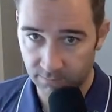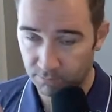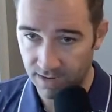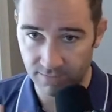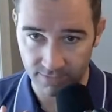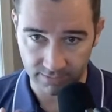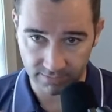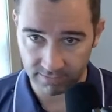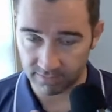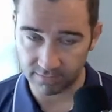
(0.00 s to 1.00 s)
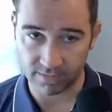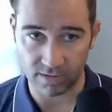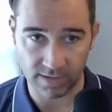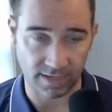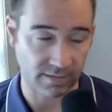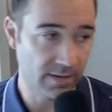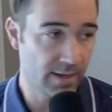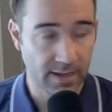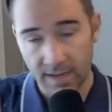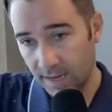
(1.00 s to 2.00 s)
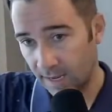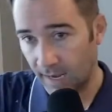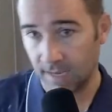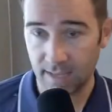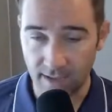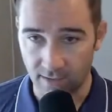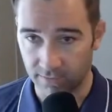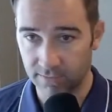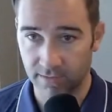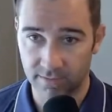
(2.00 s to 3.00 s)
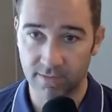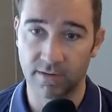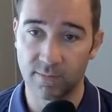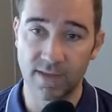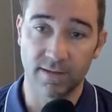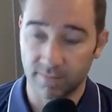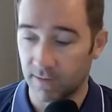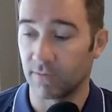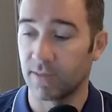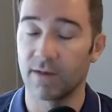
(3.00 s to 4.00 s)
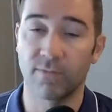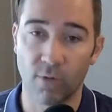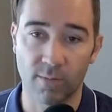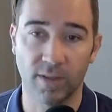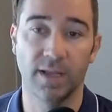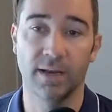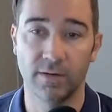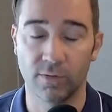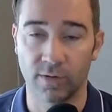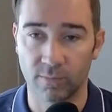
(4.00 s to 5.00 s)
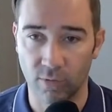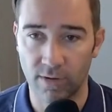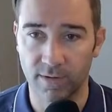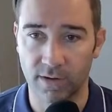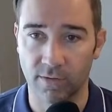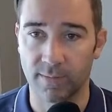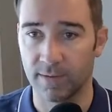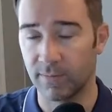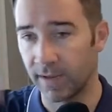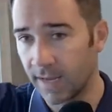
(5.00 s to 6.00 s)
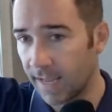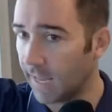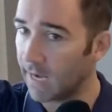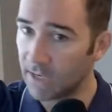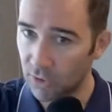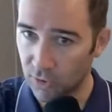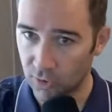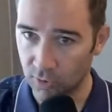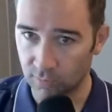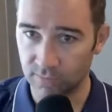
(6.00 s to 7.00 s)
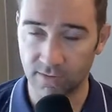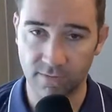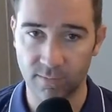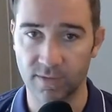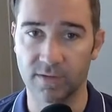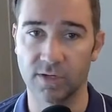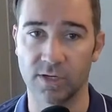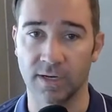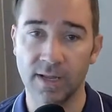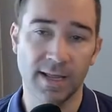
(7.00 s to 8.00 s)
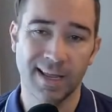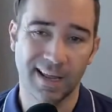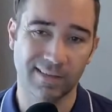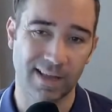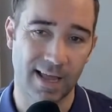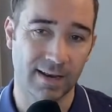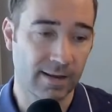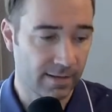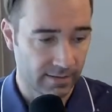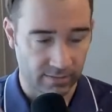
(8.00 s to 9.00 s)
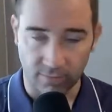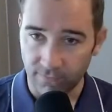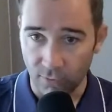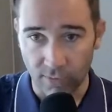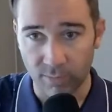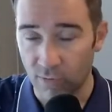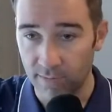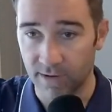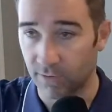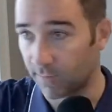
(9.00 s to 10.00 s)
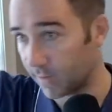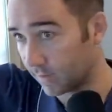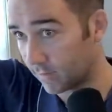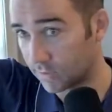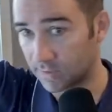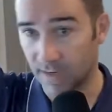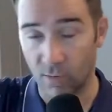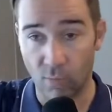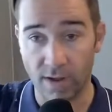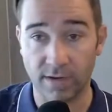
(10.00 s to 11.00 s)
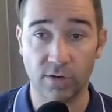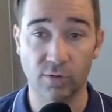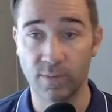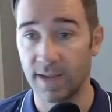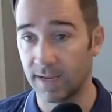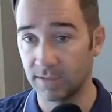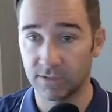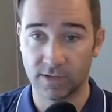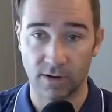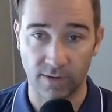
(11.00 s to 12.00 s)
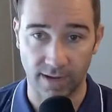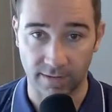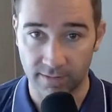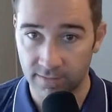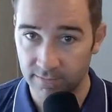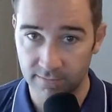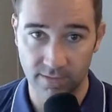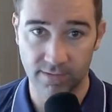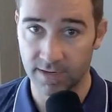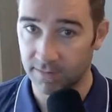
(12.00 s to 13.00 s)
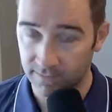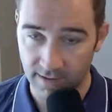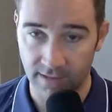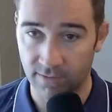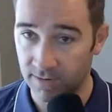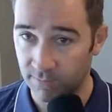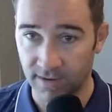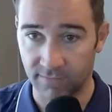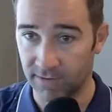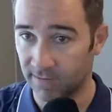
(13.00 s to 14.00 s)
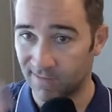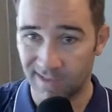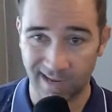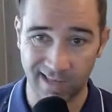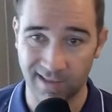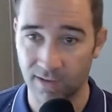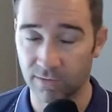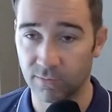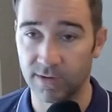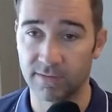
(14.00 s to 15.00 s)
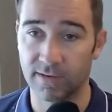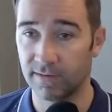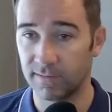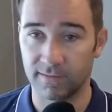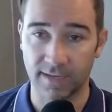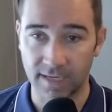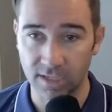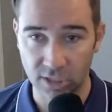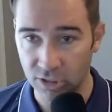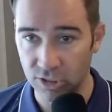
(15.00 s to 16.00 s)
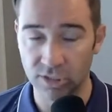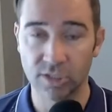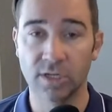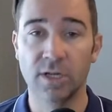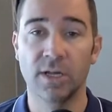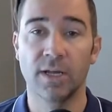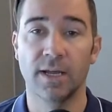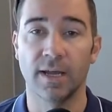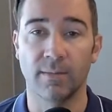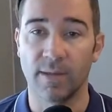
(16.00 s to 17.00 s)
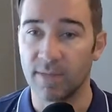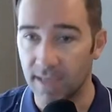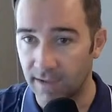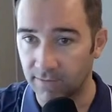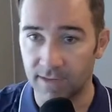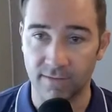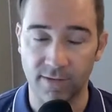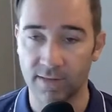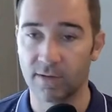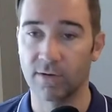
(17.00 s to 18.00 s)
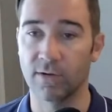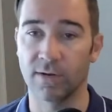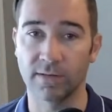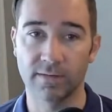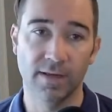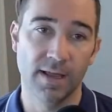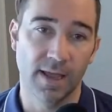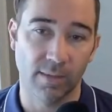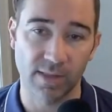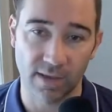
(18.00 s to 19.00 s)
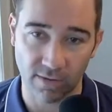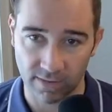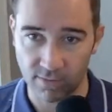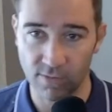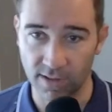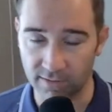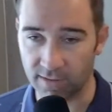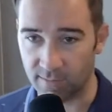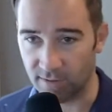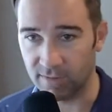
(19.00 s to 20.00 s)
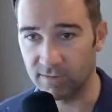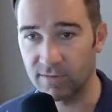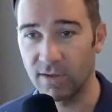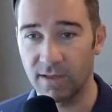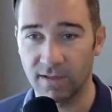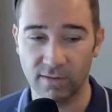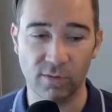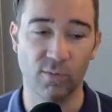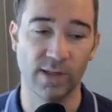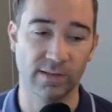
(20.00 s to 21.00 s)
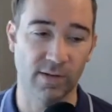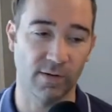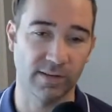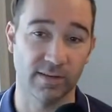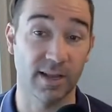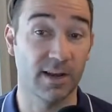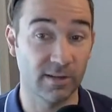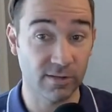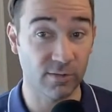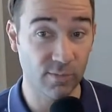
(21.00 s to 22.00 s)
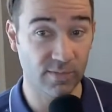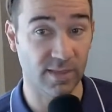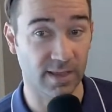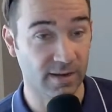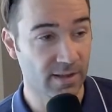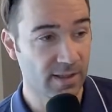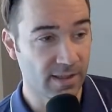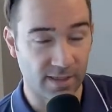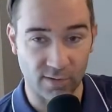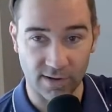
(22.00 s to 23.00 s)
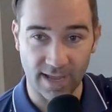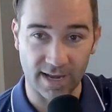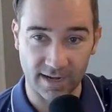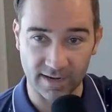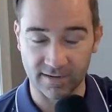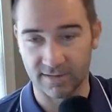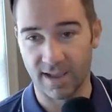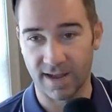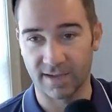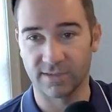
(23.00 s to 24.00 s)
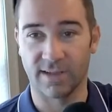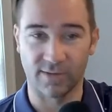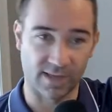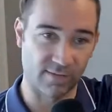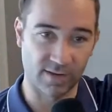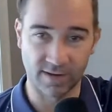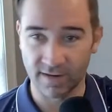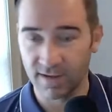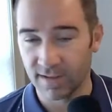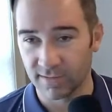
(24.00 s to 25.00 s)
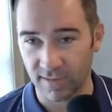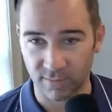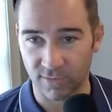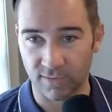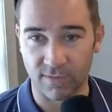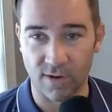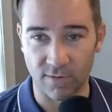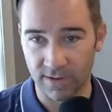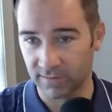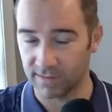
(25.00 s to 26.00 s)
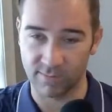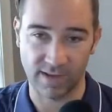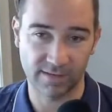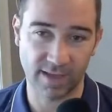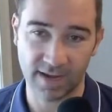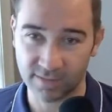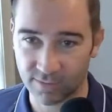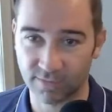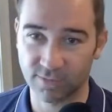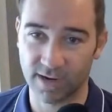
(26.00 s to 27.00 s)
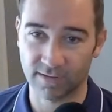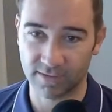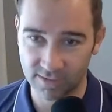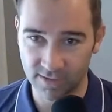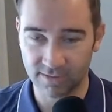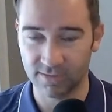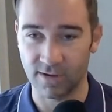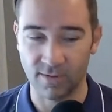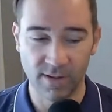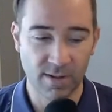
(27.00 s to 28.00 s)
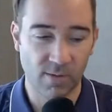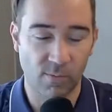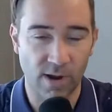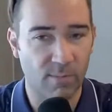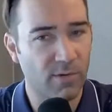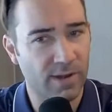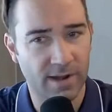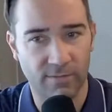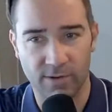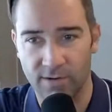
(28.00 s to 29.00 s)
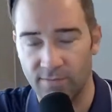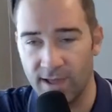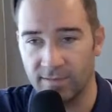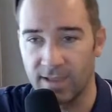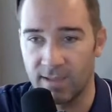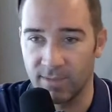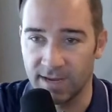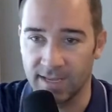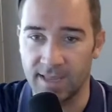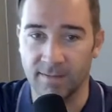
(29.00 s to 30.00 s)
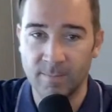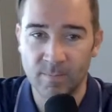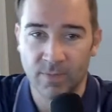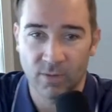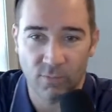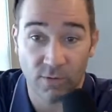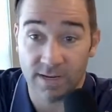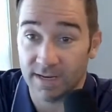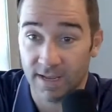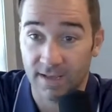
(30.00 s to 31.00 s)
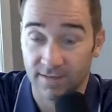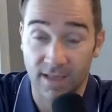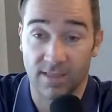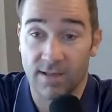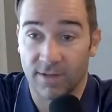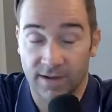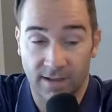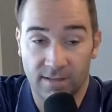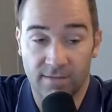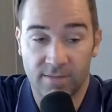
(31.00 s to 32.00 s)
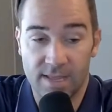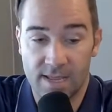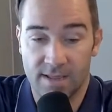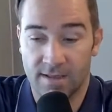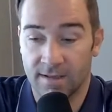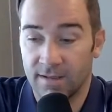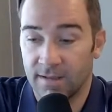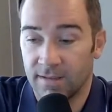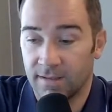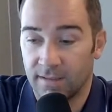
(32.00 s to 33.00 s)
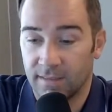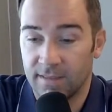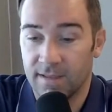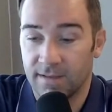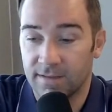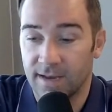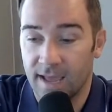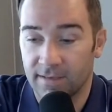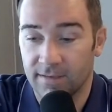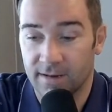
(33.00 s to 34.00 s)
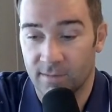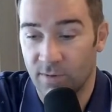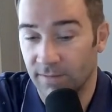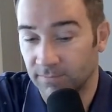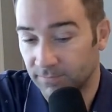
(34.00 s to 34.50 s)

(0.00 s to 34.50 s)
benefits, start date, anything else that's going to be, then formulated into an employment agreement, but any terms of the position. It's not the full employment agreement. This is just like a 1 to 2 page, okay, start date, salary, benefits, anything else we discussed that's like contingent. Maybe they have to give in their notice. I mean, the whole other thing about this 2 weeks notice is that it assumes that your candidate does not actually have to give in some sort of notice and makes any sort of transition. So we are moving on a very fast timeline. Again, 14 days. I love it. I love the tenacity, but